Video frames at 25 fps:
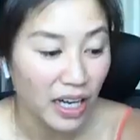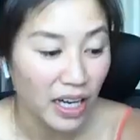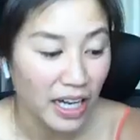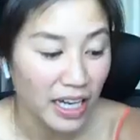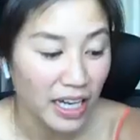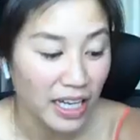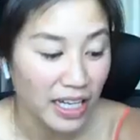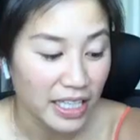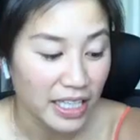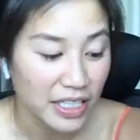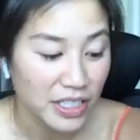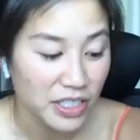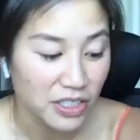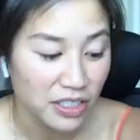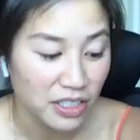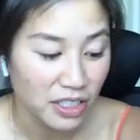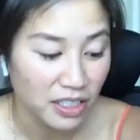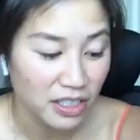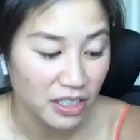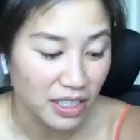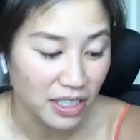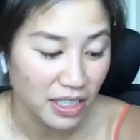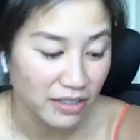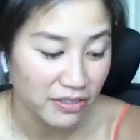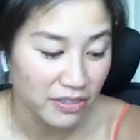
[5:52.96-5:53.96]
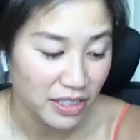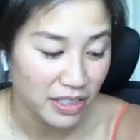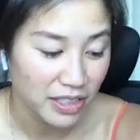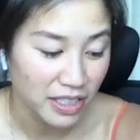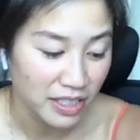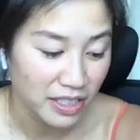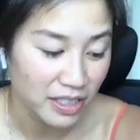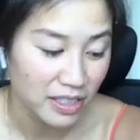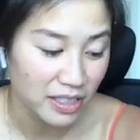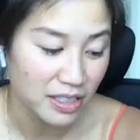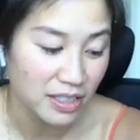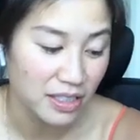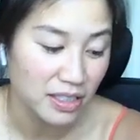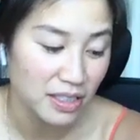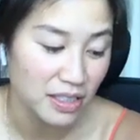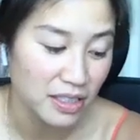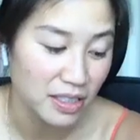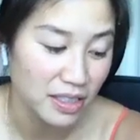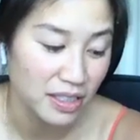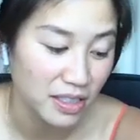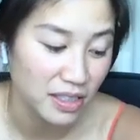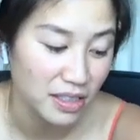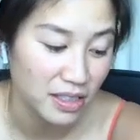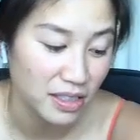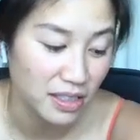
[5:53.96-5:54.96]
I started covering
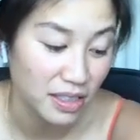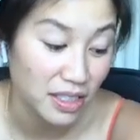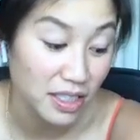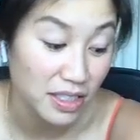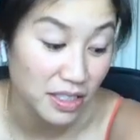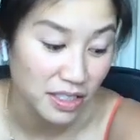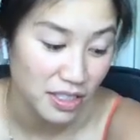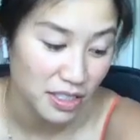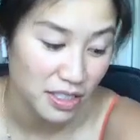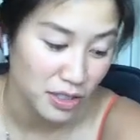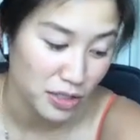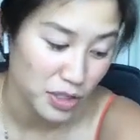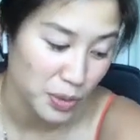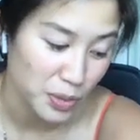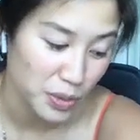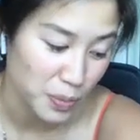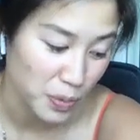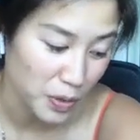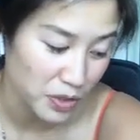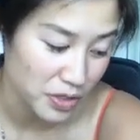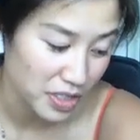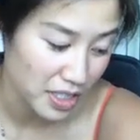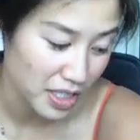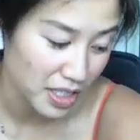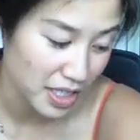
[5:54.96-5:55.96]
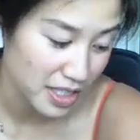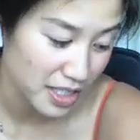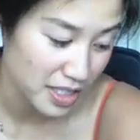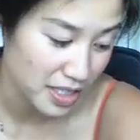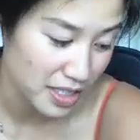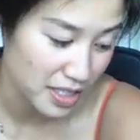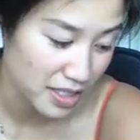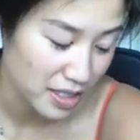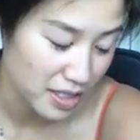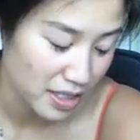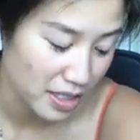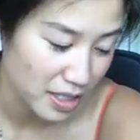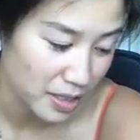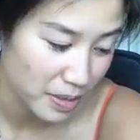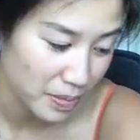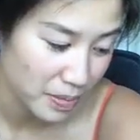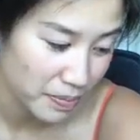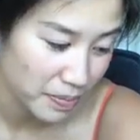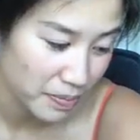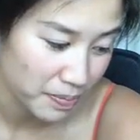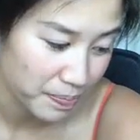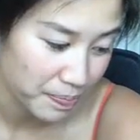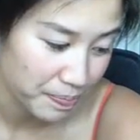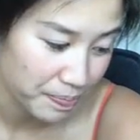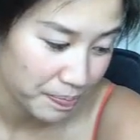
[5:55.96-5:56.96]
this year's protests
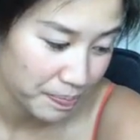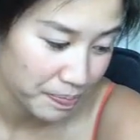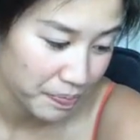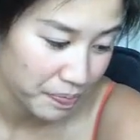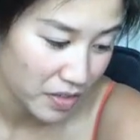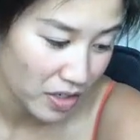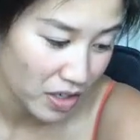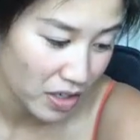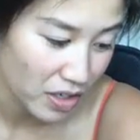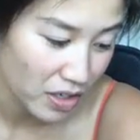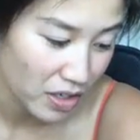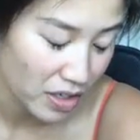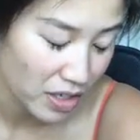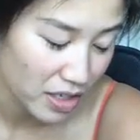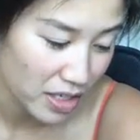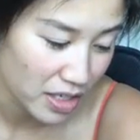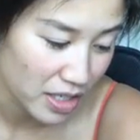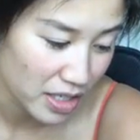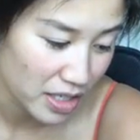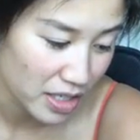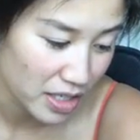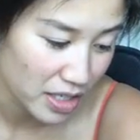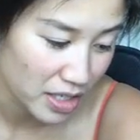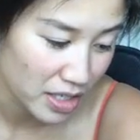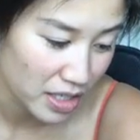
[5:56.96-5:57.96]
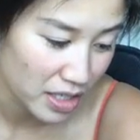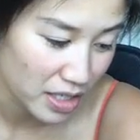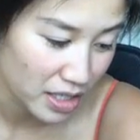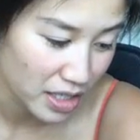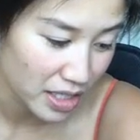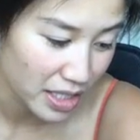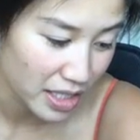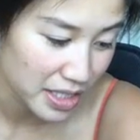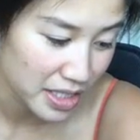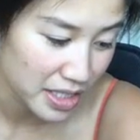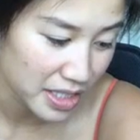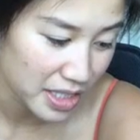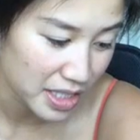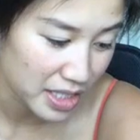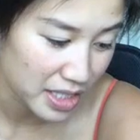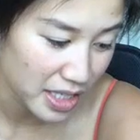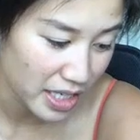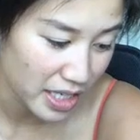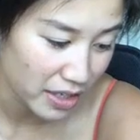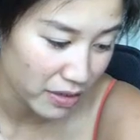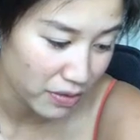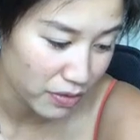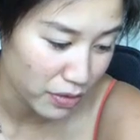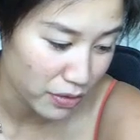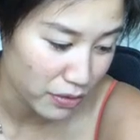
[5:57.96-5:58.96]
on, I guess, the day
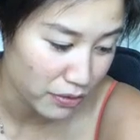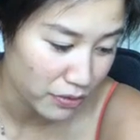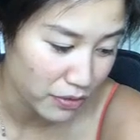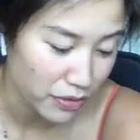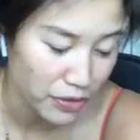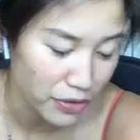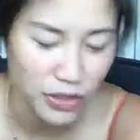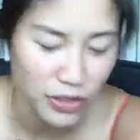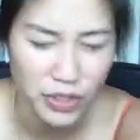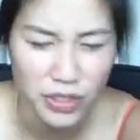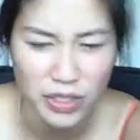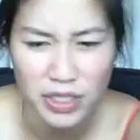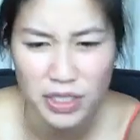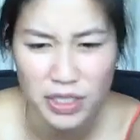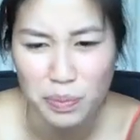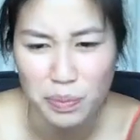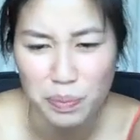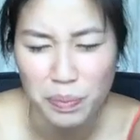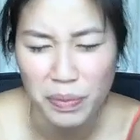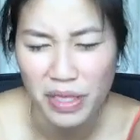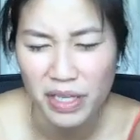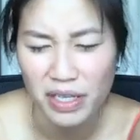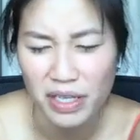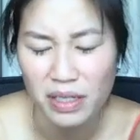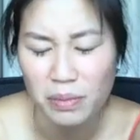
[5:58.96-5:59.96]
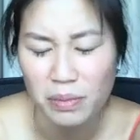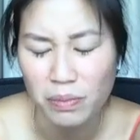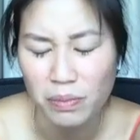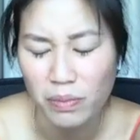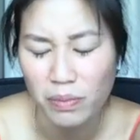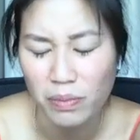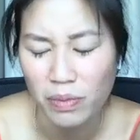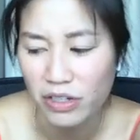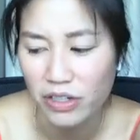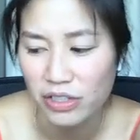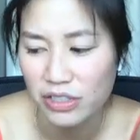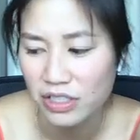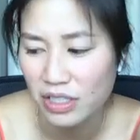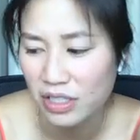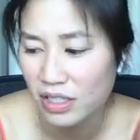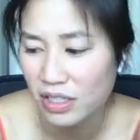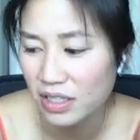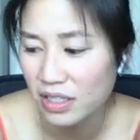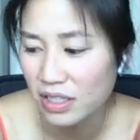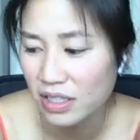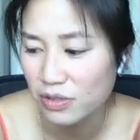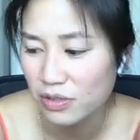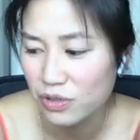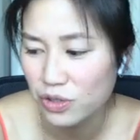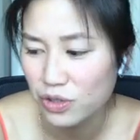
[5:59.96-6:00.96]
of the first big march. I think
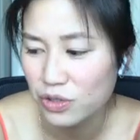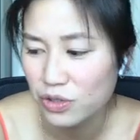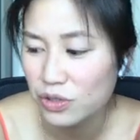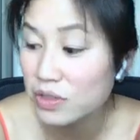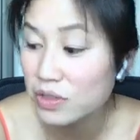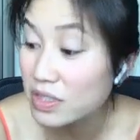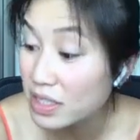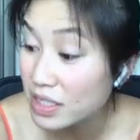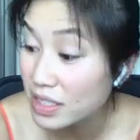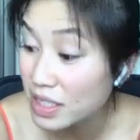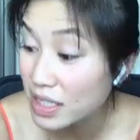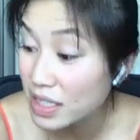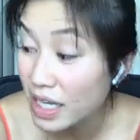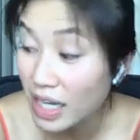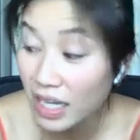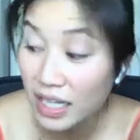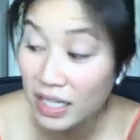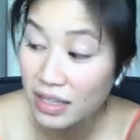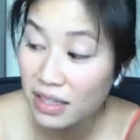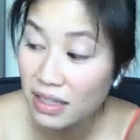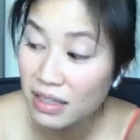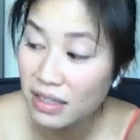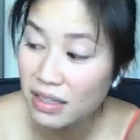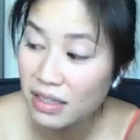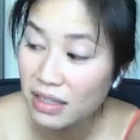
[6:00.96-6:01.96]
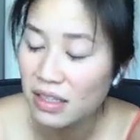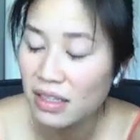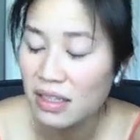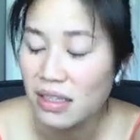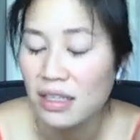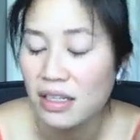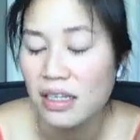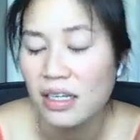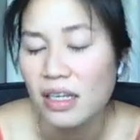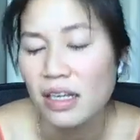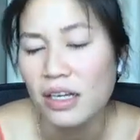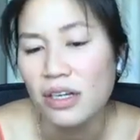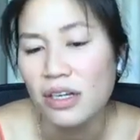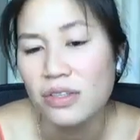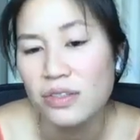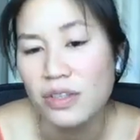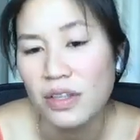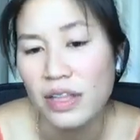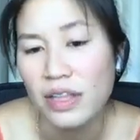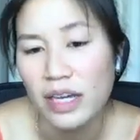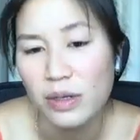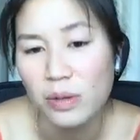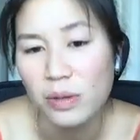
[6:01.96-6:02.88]
that was June 9th. So that